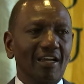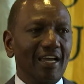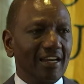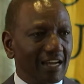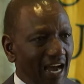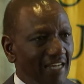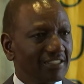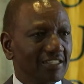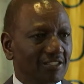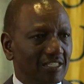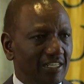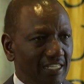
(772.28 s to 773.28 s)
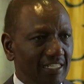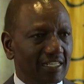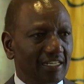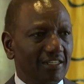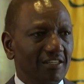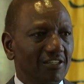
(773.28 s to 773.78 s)
and urgency
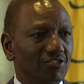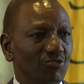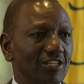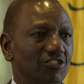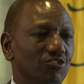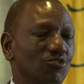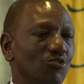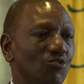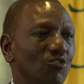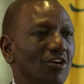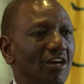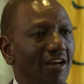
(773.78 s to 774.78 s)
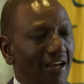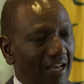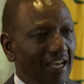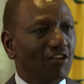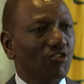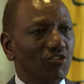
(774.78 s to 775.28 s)
needed to restore
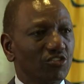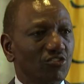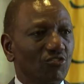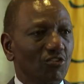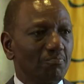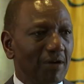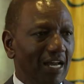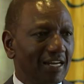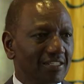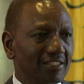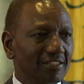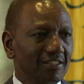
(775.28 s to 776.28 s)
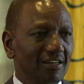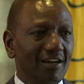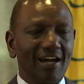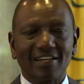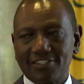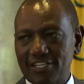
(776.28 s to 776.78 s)
ecological balance
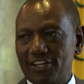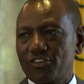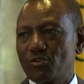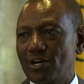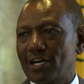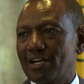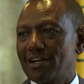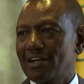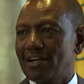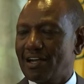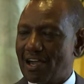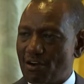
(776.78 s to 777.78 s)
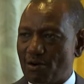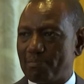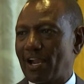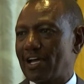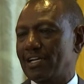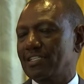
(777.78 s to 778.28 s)
and secure our
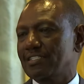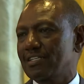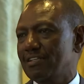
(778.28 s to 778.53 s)
planet.